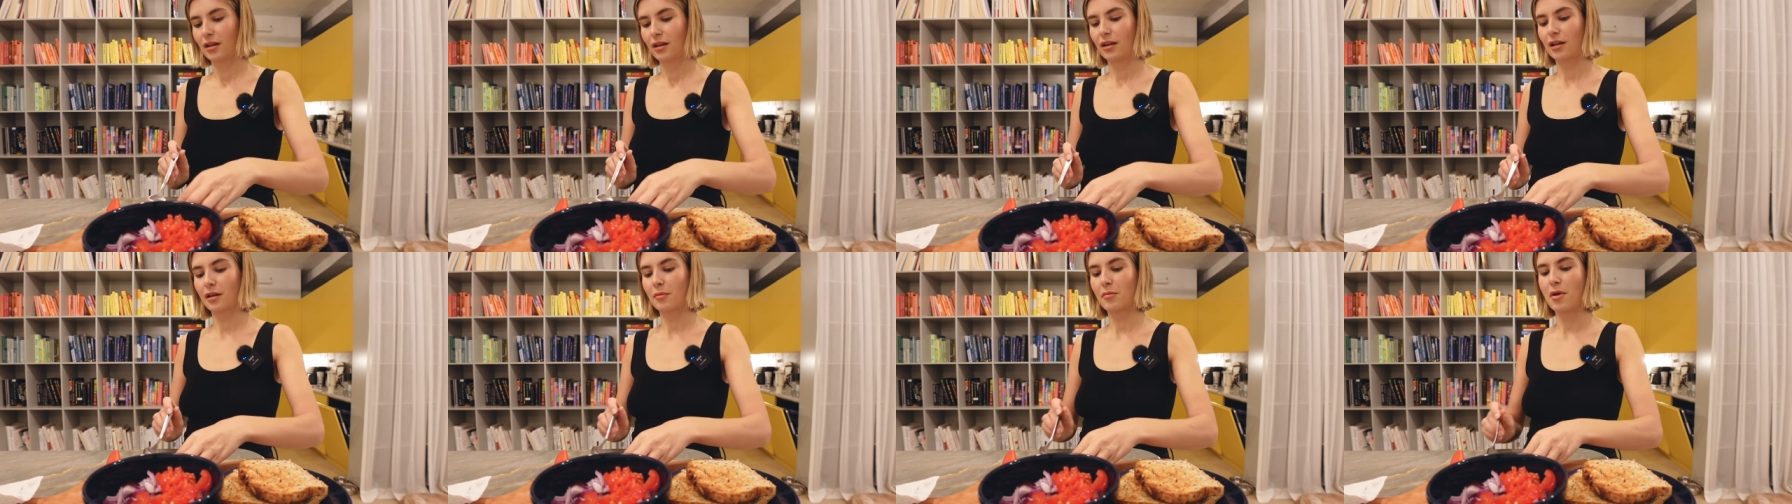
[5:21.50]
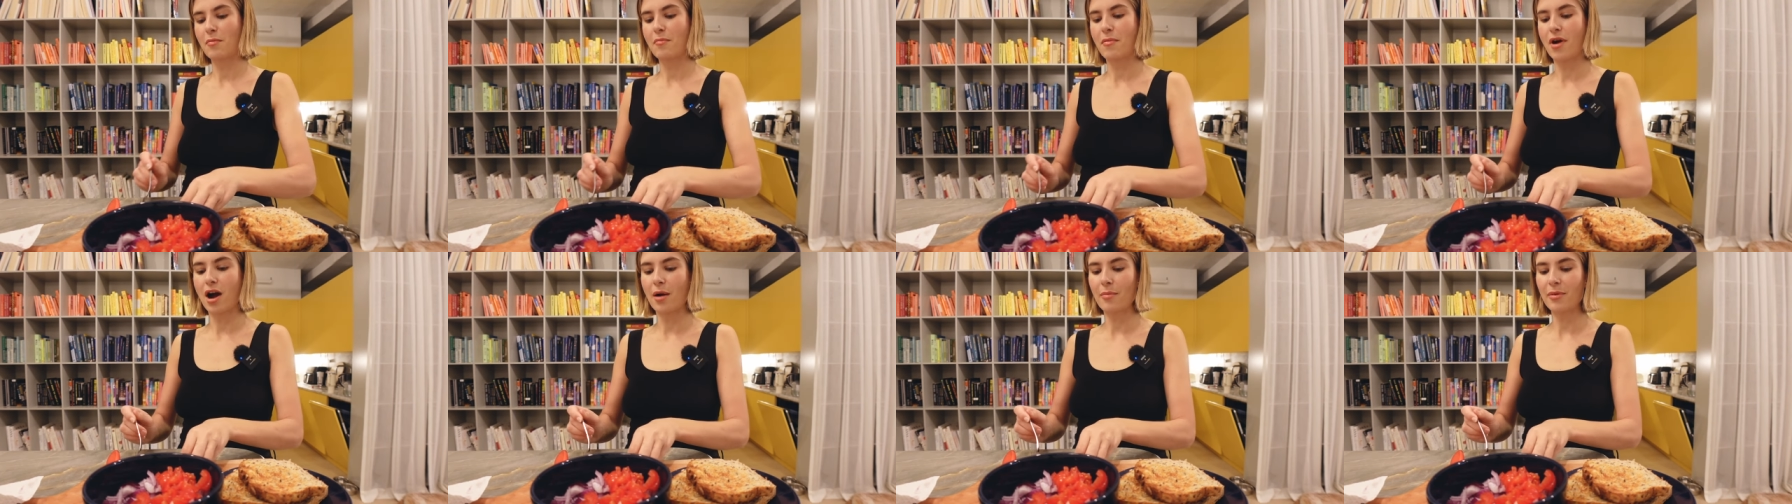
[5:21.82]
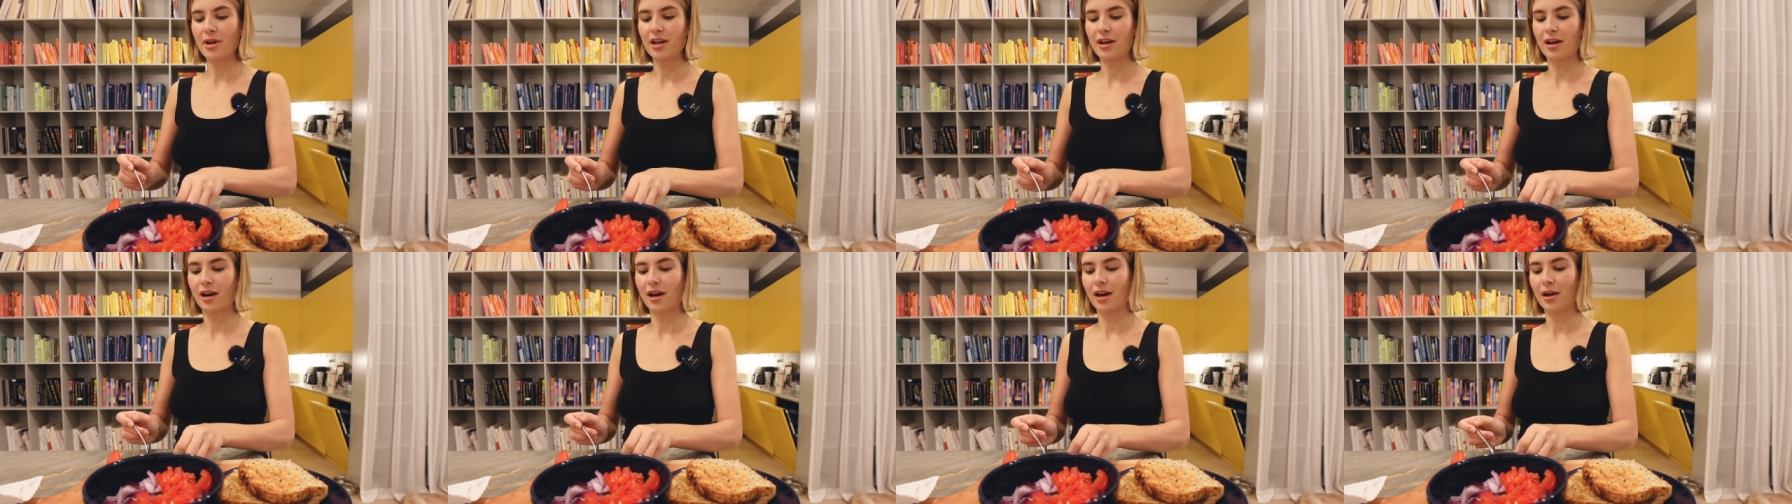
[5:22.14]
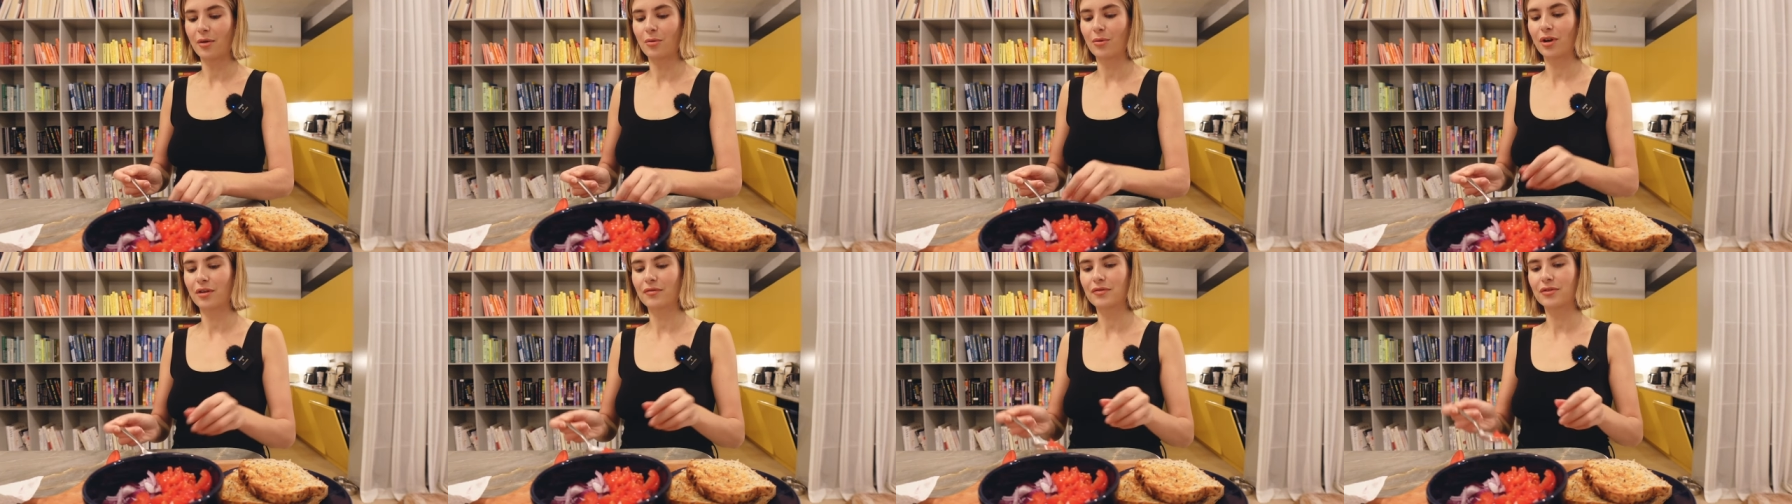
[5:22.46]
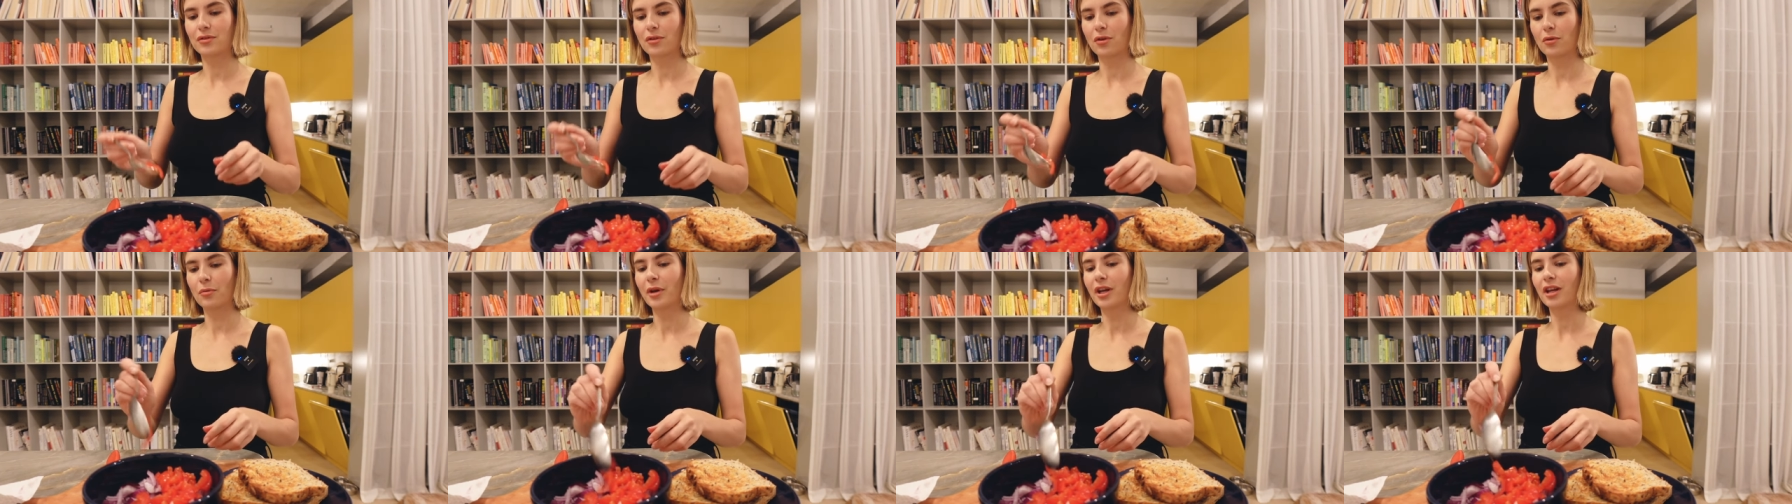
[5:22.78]
Like my mom and I, we have
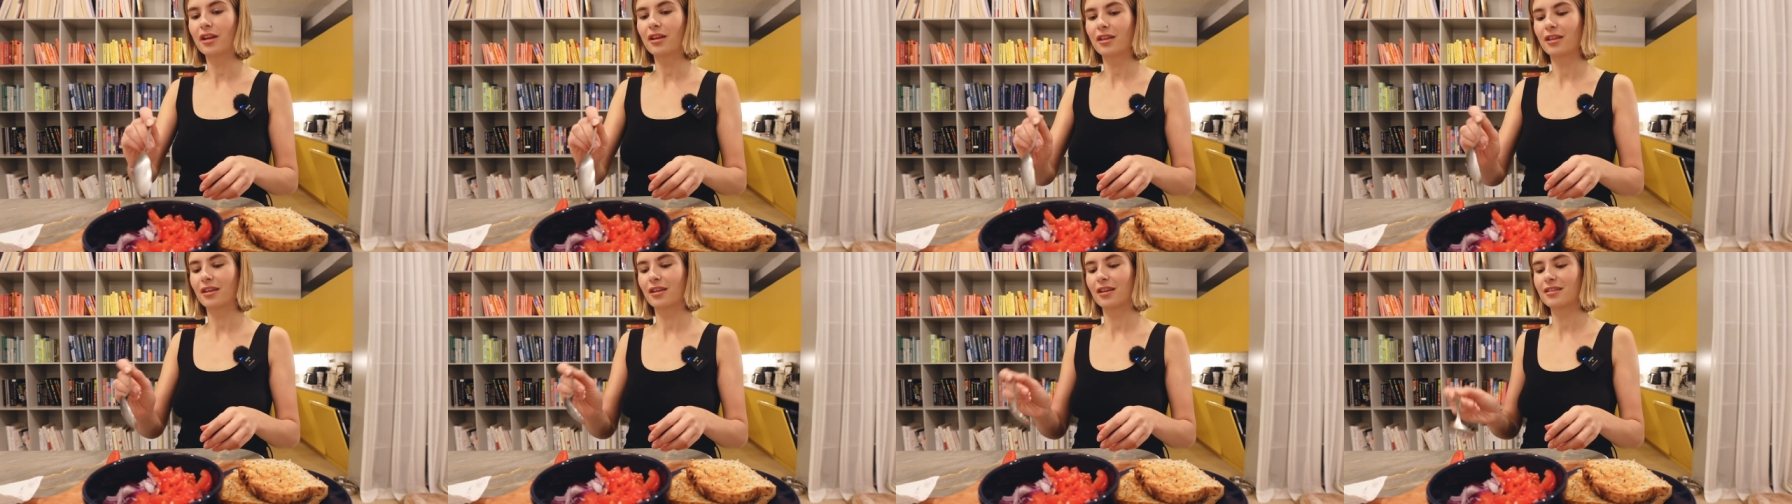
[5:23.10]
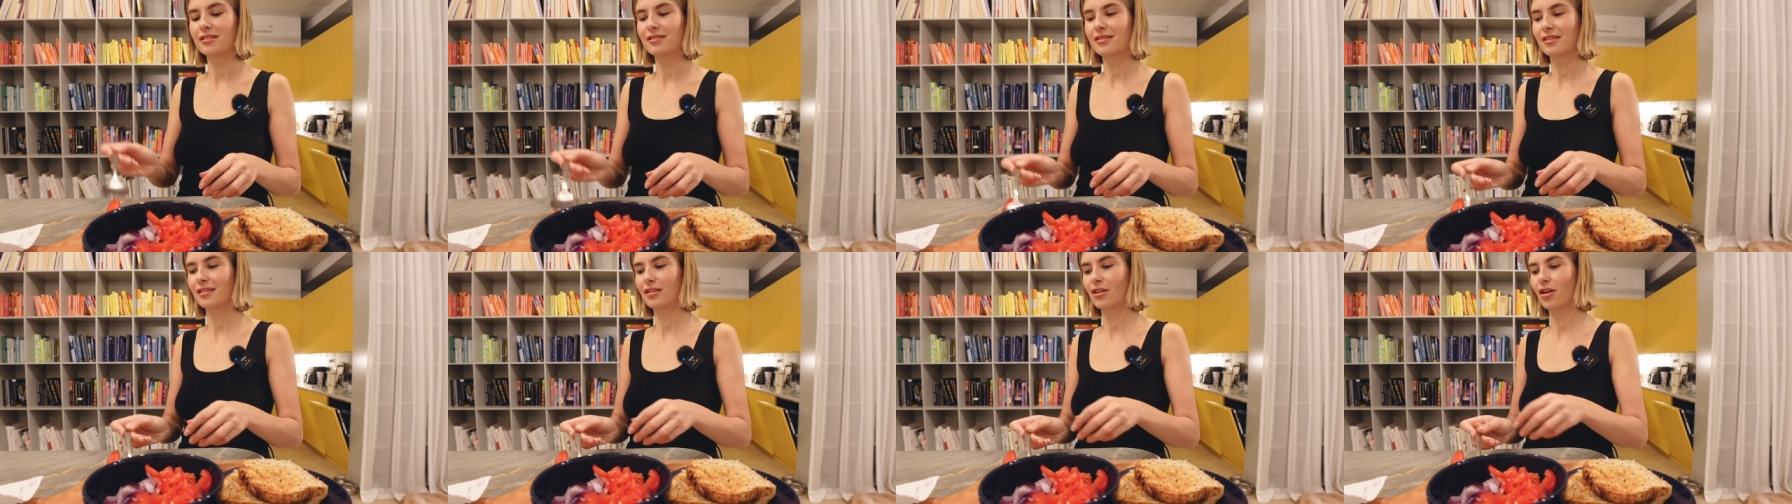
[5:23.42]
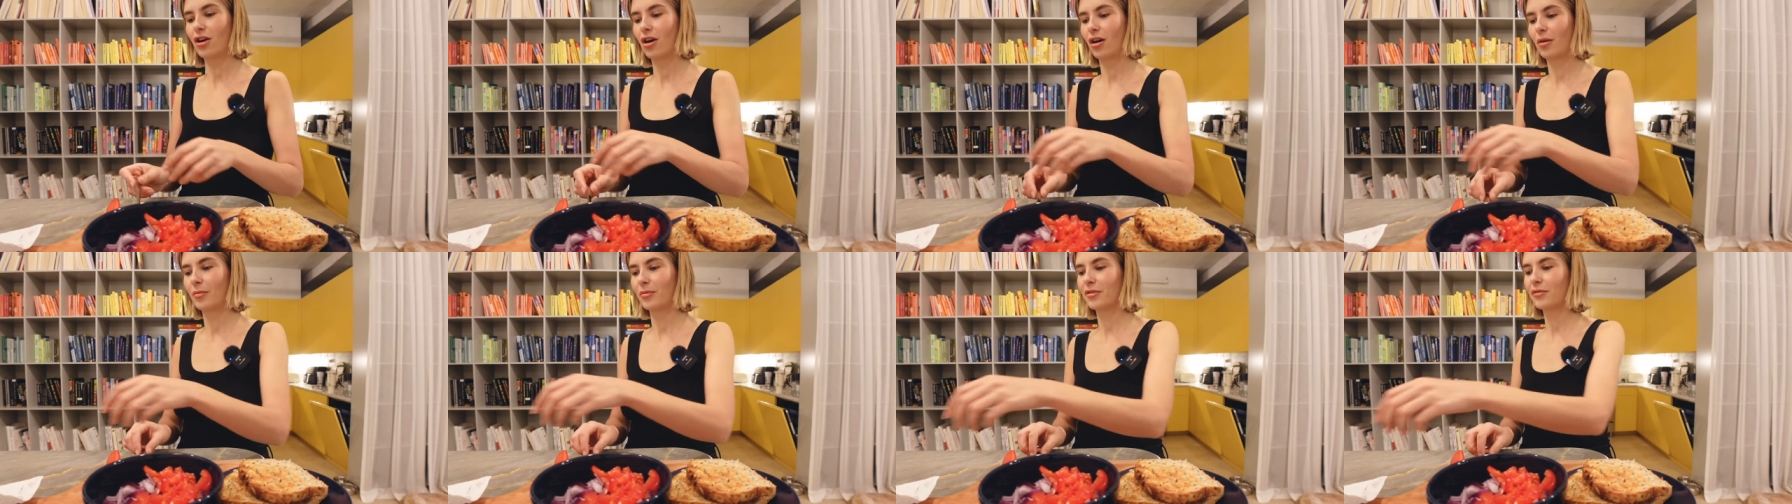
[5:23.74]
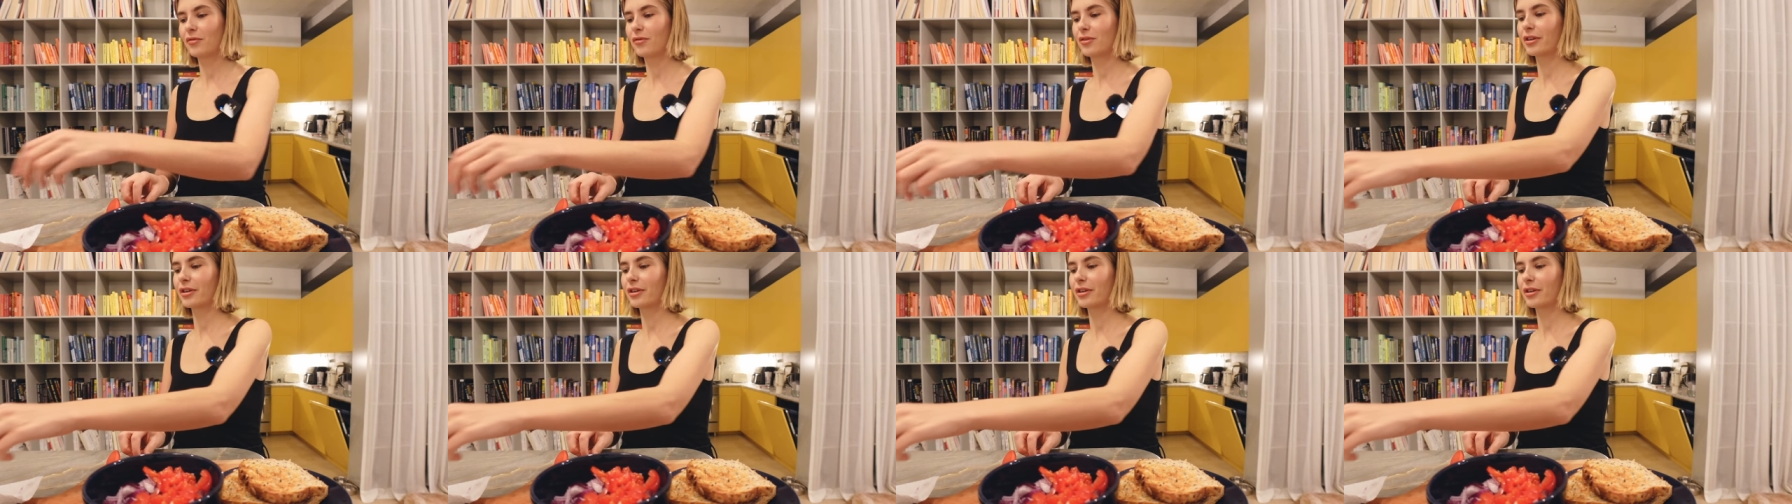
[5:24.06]
so many things in common.